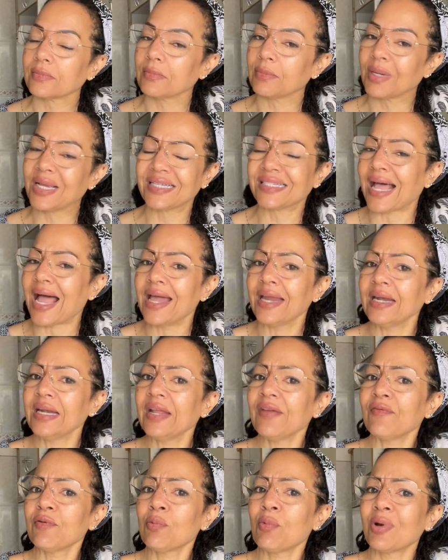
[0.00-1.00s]
Because I
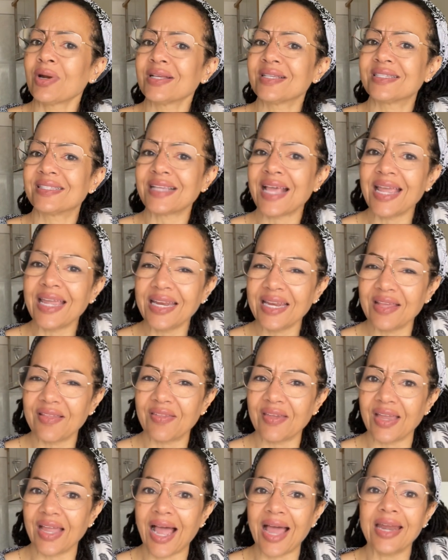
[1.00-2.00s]
didn't even want to say
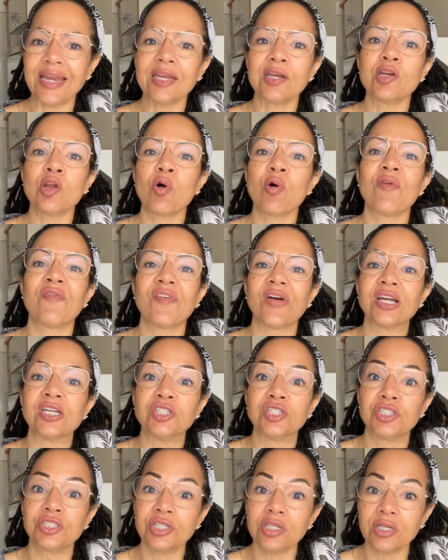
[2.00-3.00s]
anything. I didn't know if I
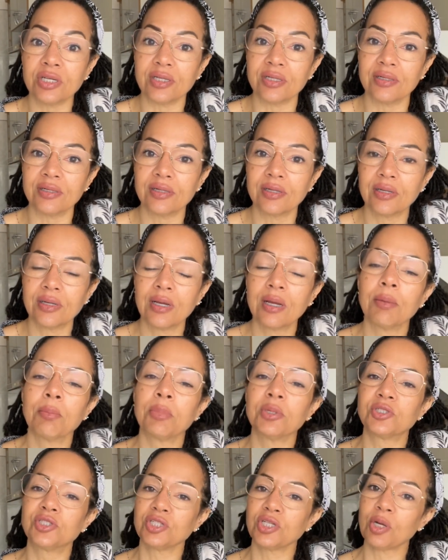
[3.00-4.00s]
should.
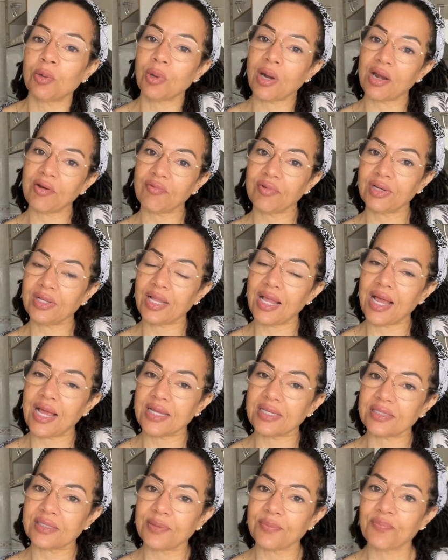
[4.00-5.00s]
But you know what I
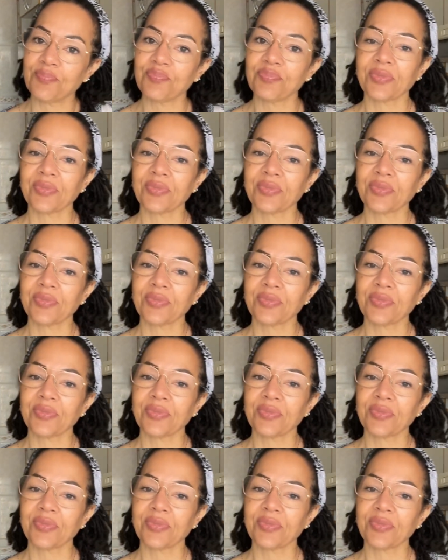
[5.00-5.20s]
realized?